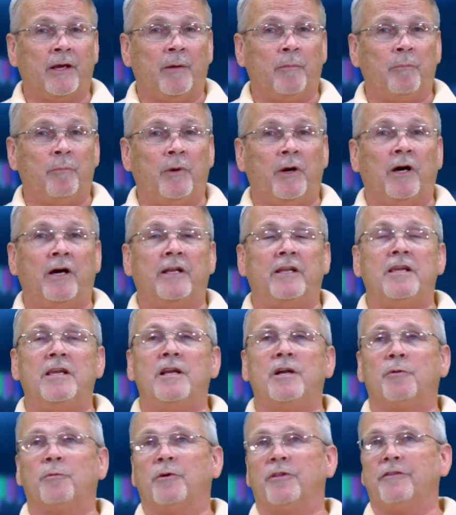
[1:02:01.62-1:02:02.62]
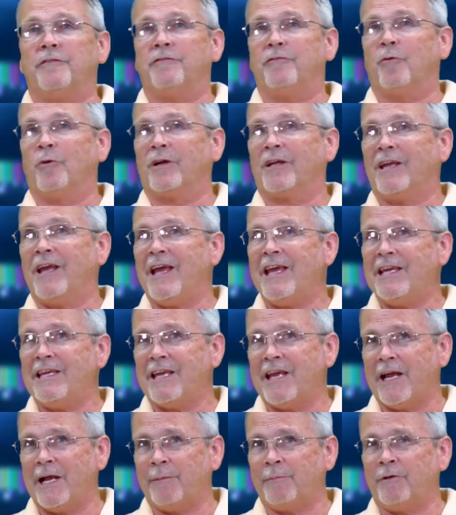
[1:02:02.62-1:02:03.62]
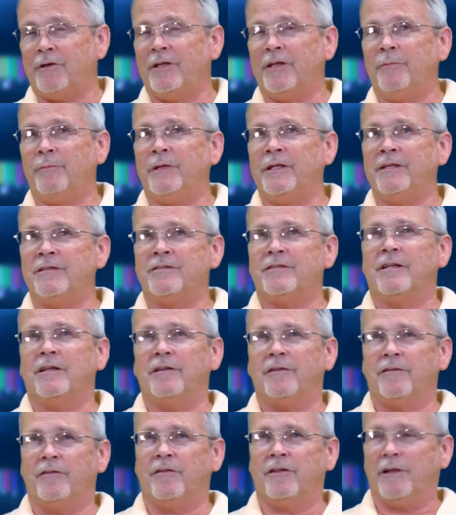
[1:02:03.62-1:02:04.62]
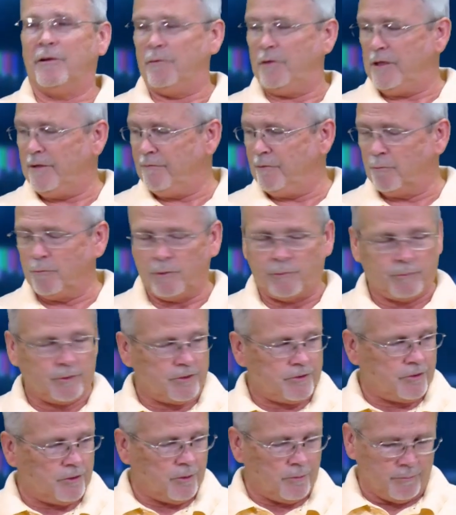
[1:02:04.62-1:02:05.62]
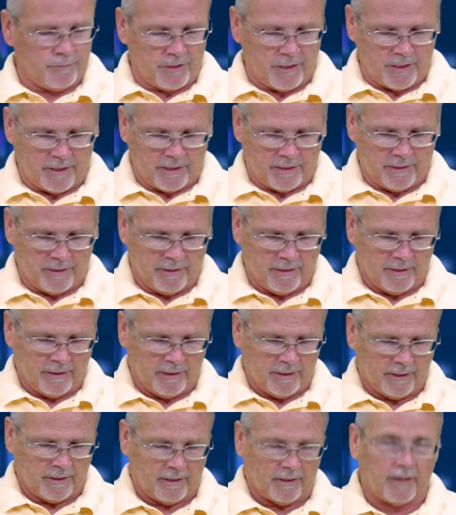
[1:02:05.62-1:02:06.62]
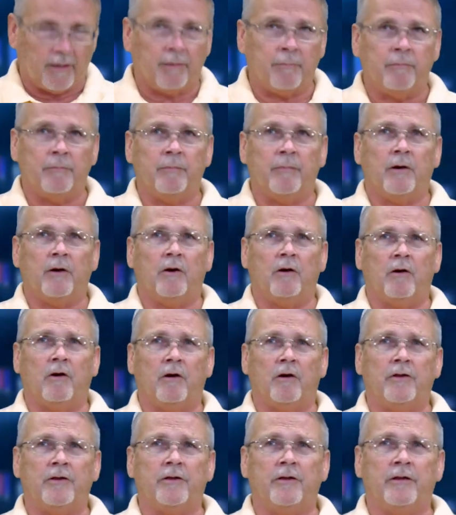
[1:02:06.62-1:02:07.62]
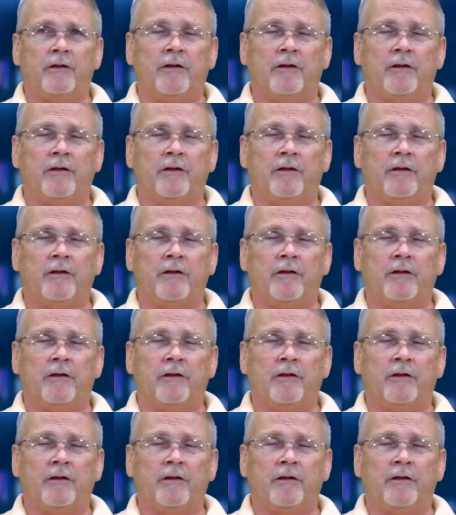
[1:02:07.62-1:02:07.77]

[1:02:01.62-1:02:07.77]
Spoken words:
but here with a 4K camera, it means that even when we're zoomed in on